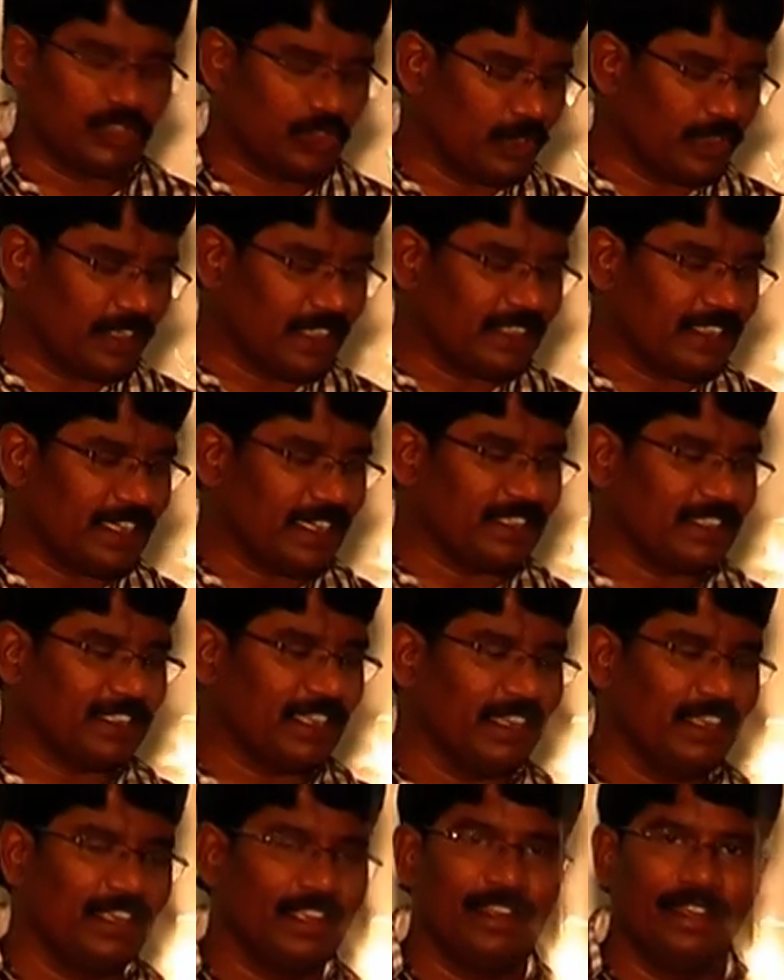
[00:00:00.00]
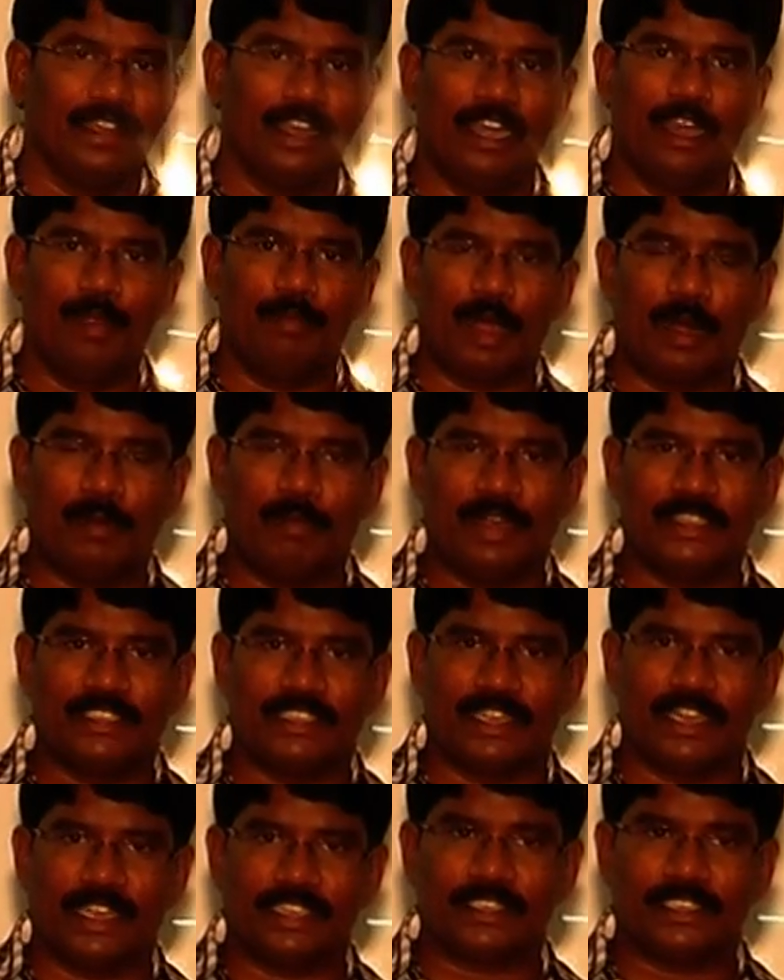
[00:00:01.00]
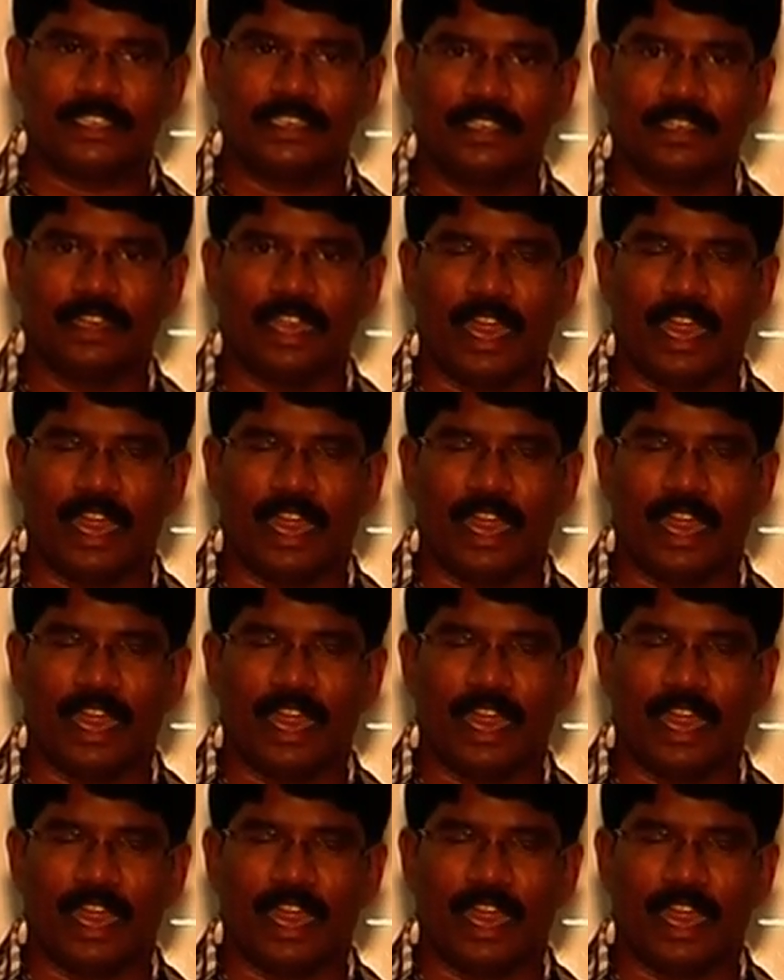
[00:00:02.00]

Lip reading: So this is Lieberman's test,